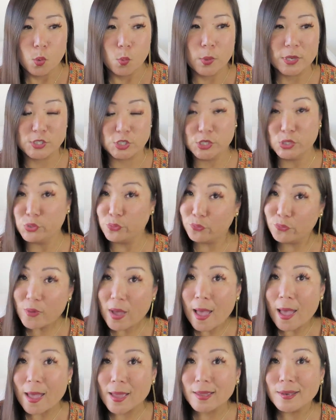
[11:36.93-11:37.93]
which is
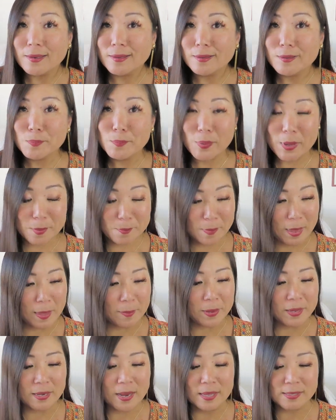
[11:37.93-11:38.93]
fun, but
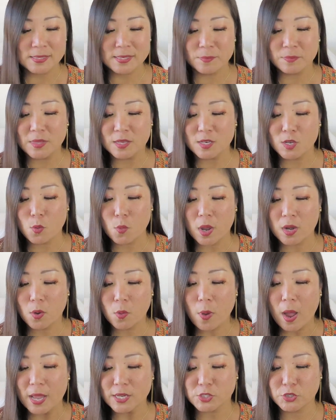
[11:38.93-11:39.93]
maybe not something you want
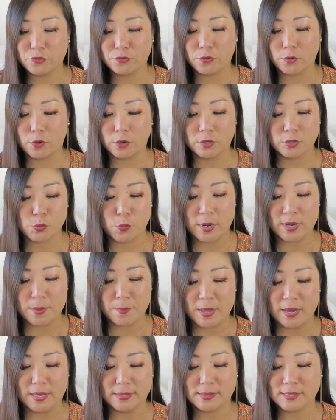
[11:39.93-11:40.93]
to watch for 20
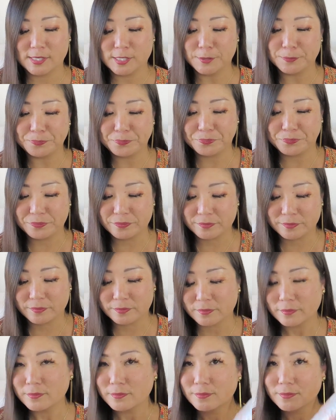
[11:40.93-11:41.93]
minutes.
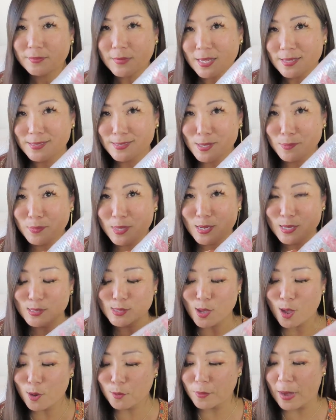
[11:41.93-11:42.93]
Something
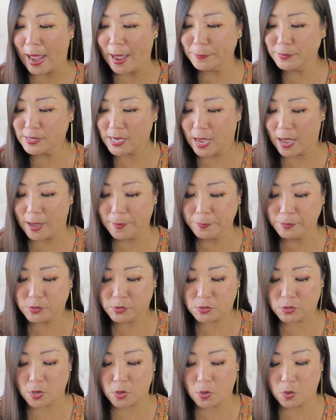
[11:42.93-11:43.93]
is all wrapped up,
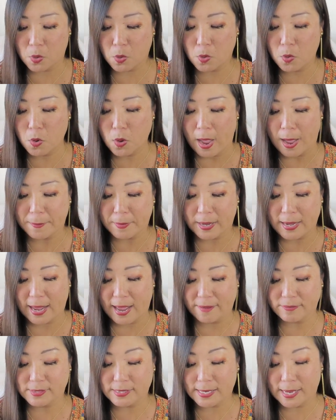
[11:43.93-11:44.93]
so I'm going to
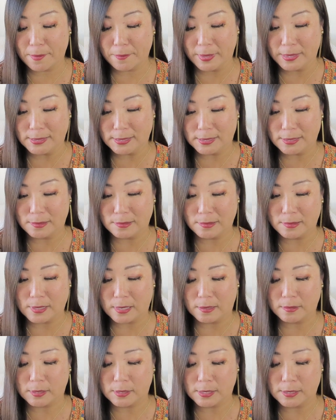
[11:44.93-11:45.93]
have to get my scissors
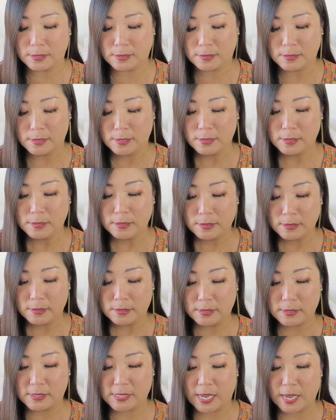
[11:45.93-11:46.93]
out because
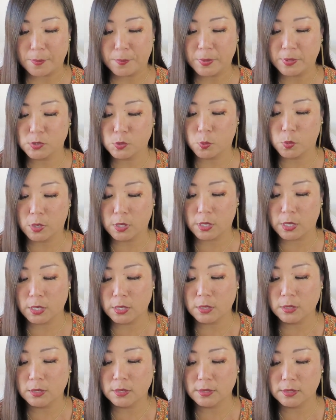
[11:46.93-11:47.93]
the tape is
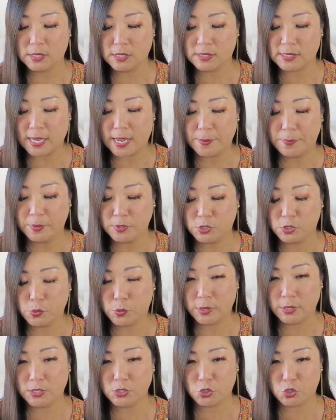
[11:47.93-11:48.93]
working. The tape is
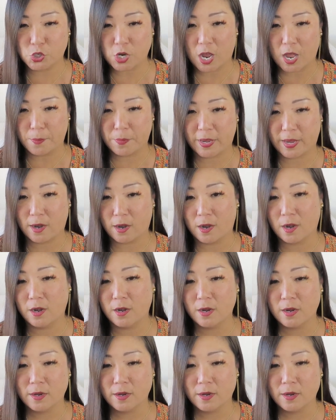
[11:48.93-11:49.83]
doing its job here.